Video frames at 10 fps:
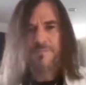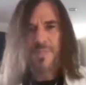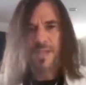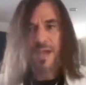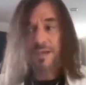
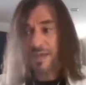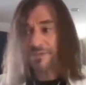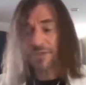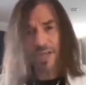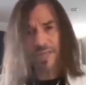And now that
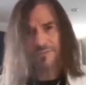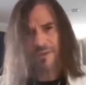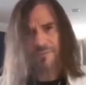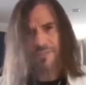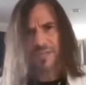
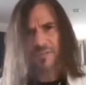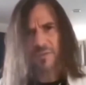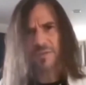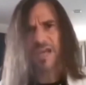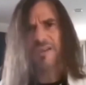95% of the
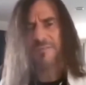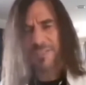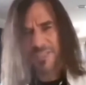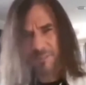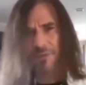world have been
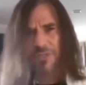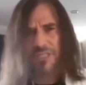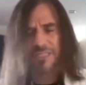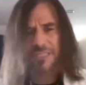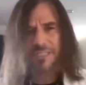spiritually
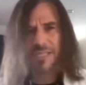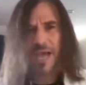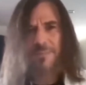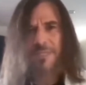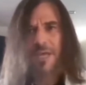
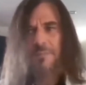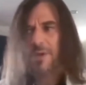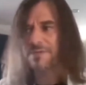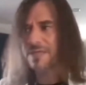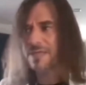disarmed by
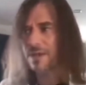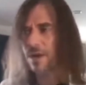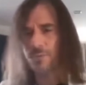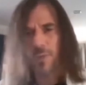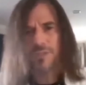thinking, oh, the
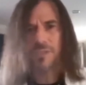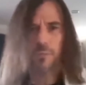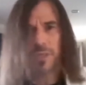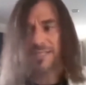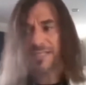world is a good
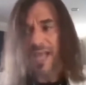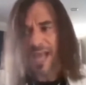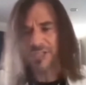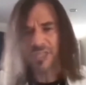place and Jesus